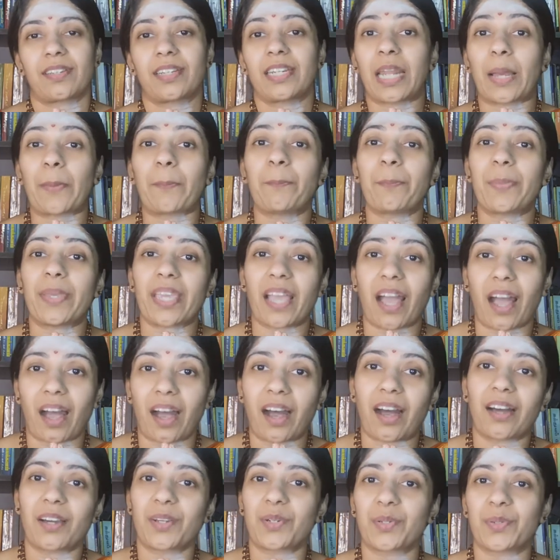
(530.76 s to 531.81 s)
Nambi
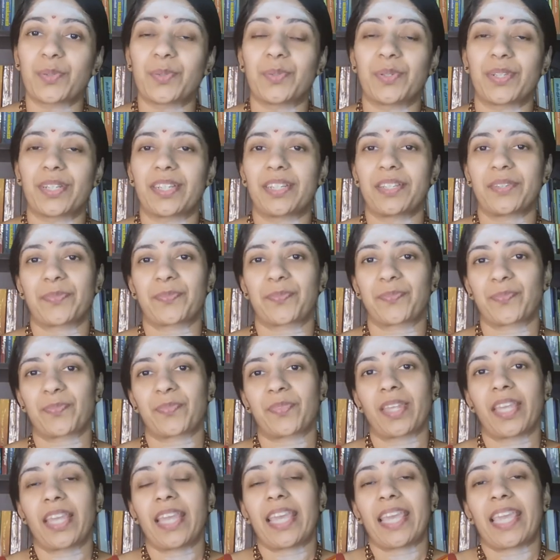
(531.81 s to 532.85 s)
Arurar,
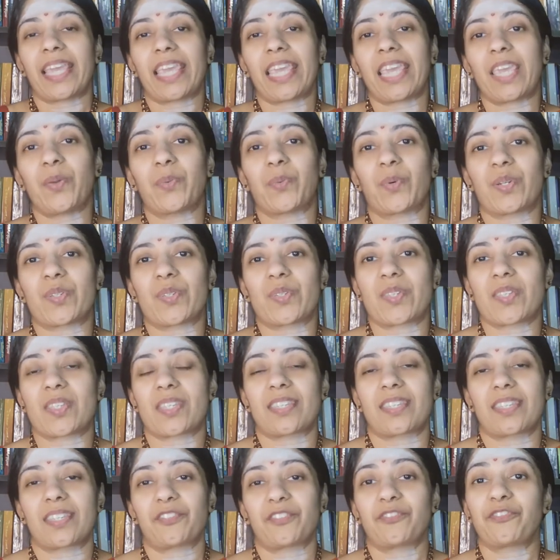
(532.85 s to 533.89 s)
he
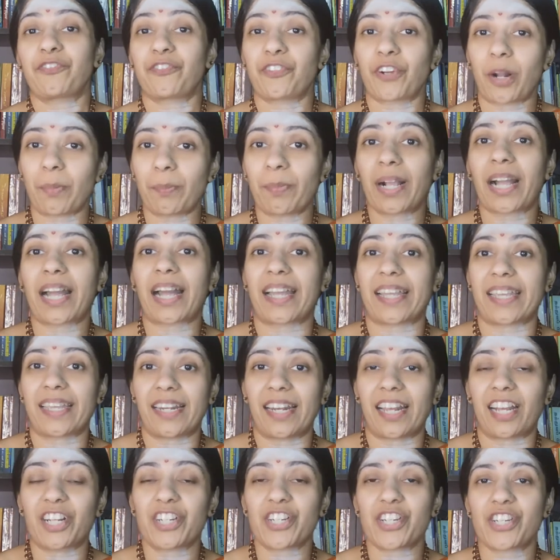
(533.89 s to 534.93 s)
was from
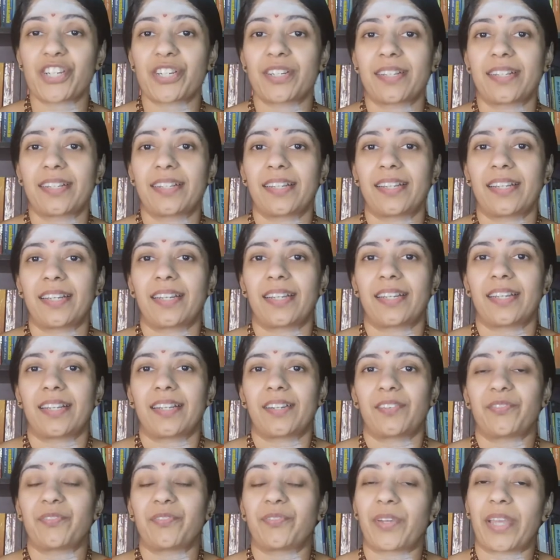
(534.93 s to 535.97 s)
Kailash,
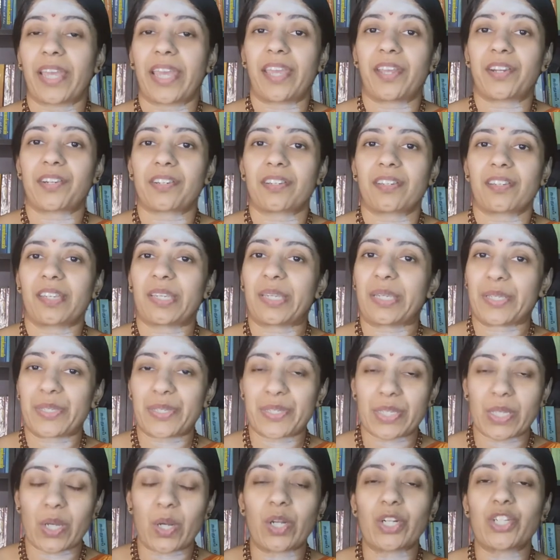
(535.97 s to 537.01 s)
where he
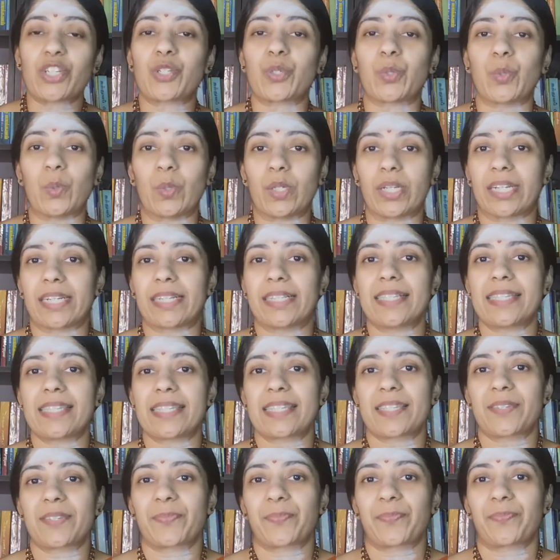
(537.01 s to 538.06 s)
saw two
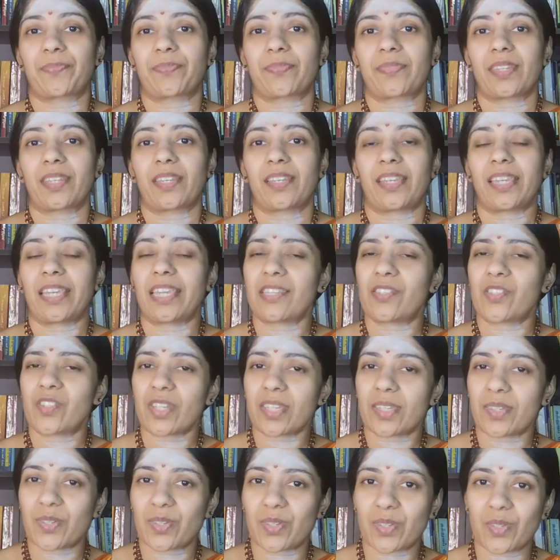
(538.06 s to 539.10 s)
girls. He
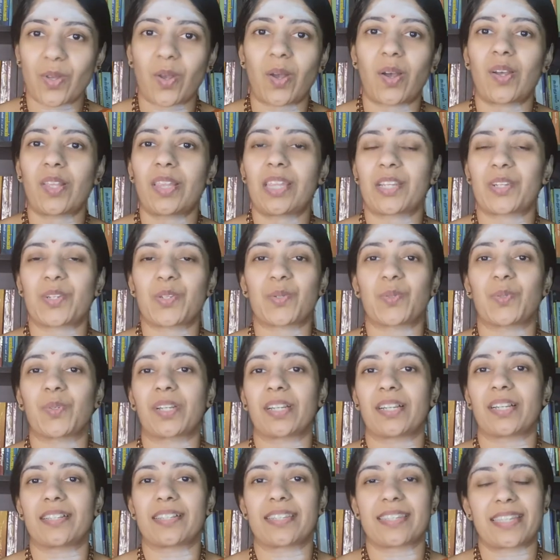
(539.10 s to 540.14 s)
just saw the two
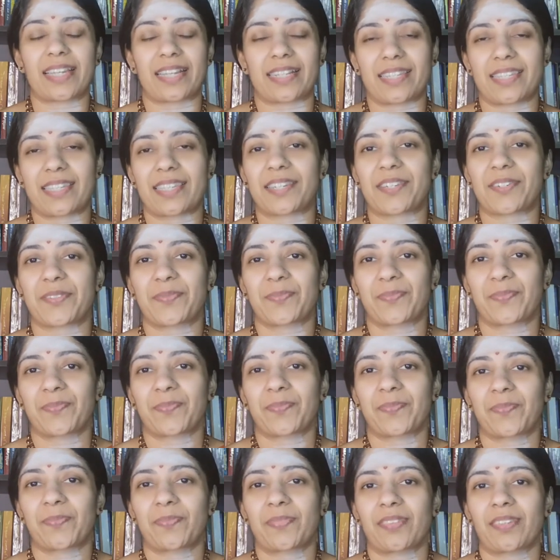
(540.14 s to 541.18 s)
girls, that's it.
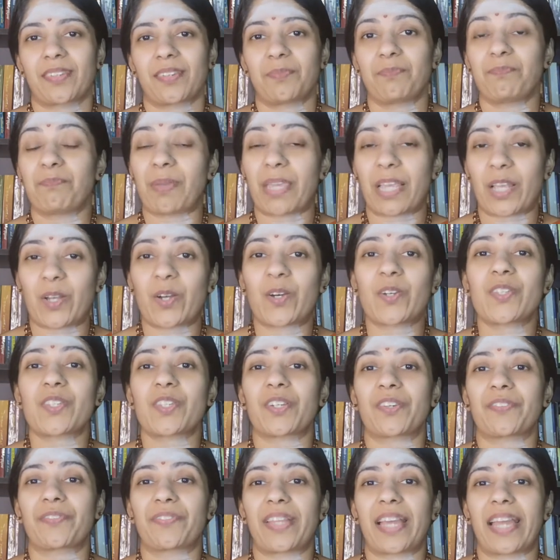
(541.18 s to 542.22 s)
Because
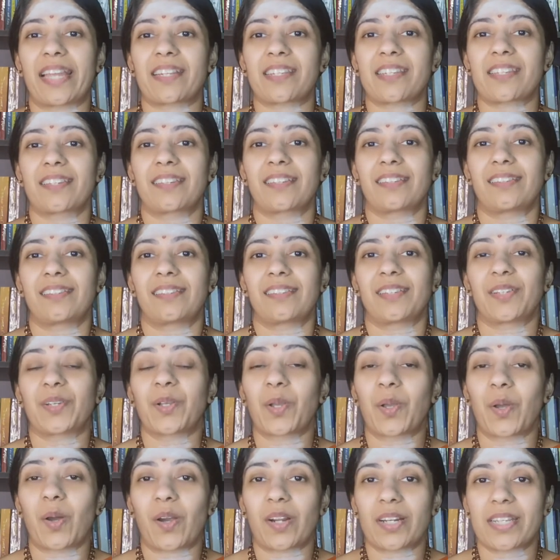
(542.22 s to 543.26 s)
of that,
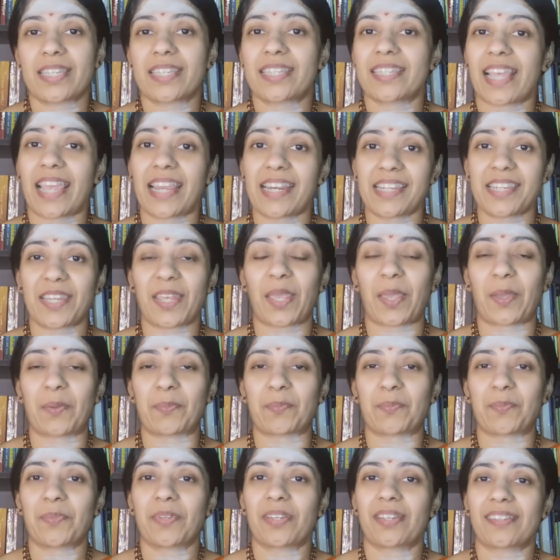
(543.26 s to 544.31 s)
God sent
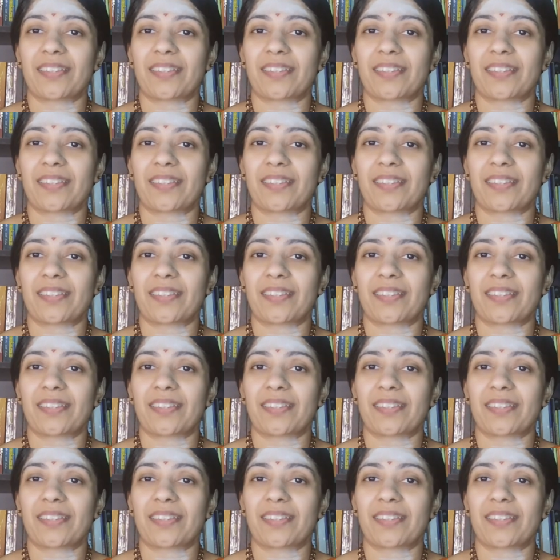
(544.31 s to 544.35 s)
him